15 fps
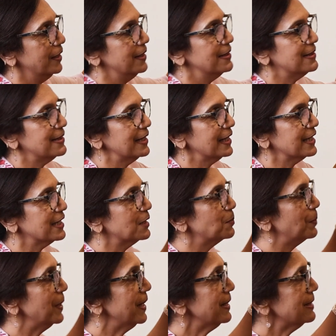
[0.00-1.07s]
6th
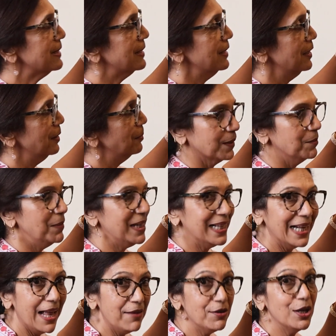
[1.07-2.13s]
space,
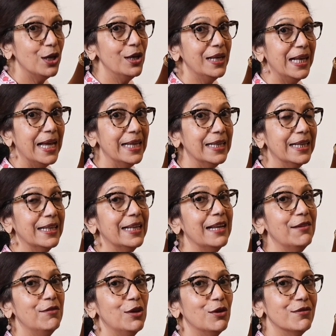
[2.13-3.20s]
midclavicular line at the
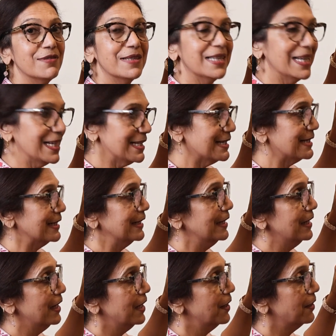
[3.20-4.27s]
level of 6th
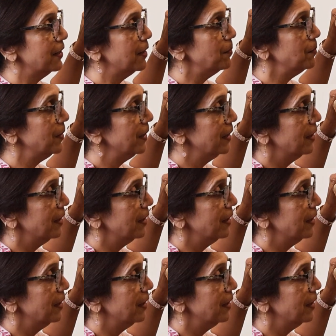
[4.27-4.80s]
rib,